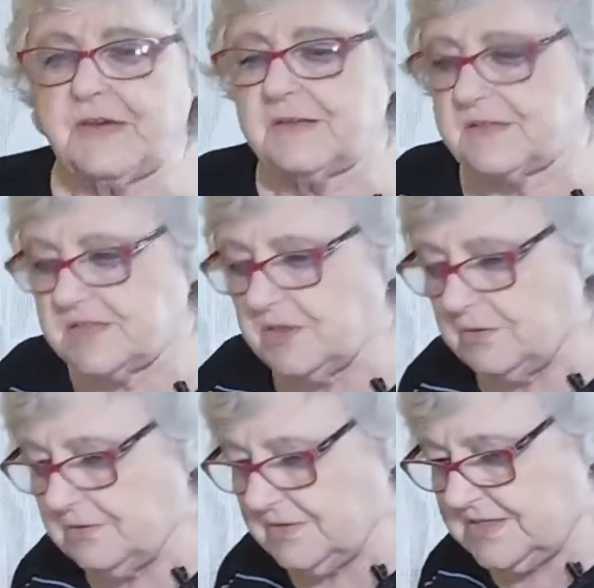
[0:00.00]

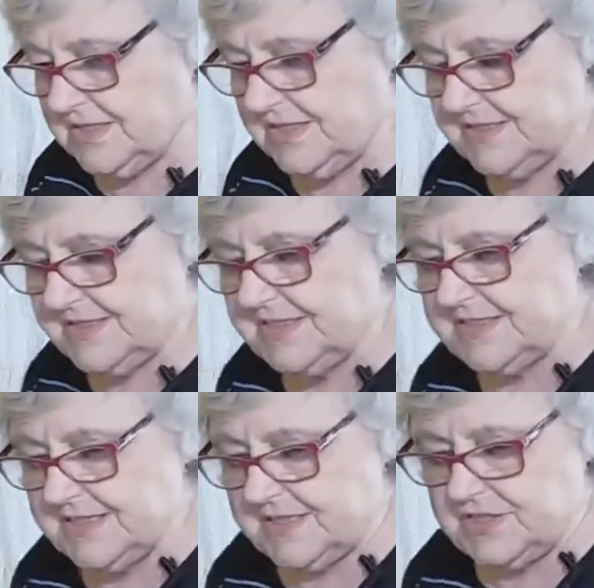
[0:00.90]
salt
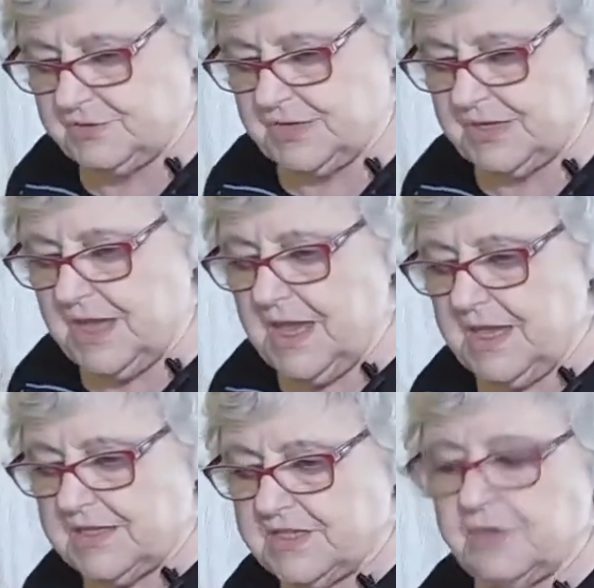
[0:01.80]
seasoning to it
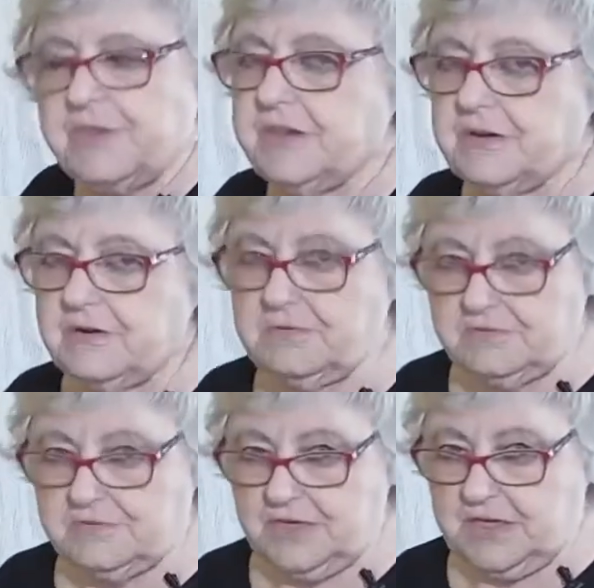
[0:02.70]
so that you can't
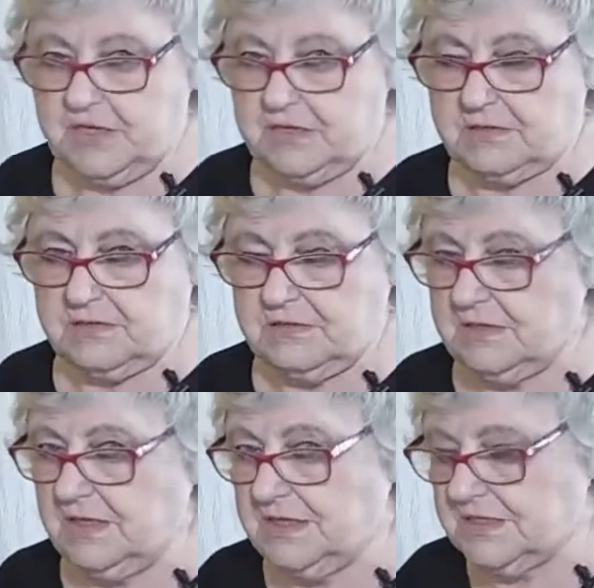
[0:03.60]
drink it.
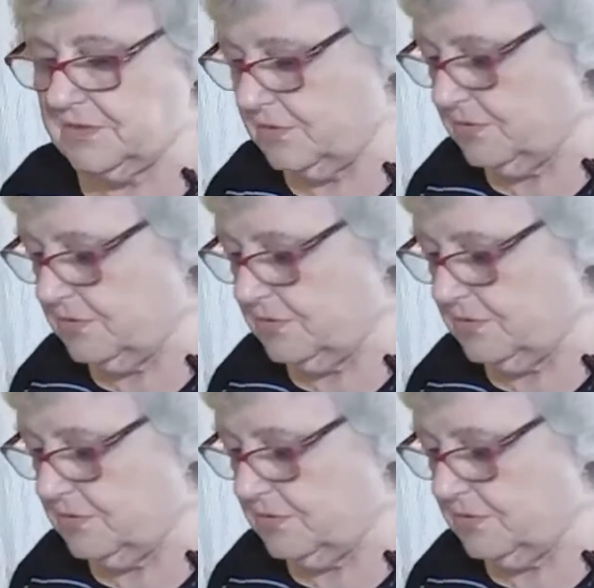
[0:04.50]
It's not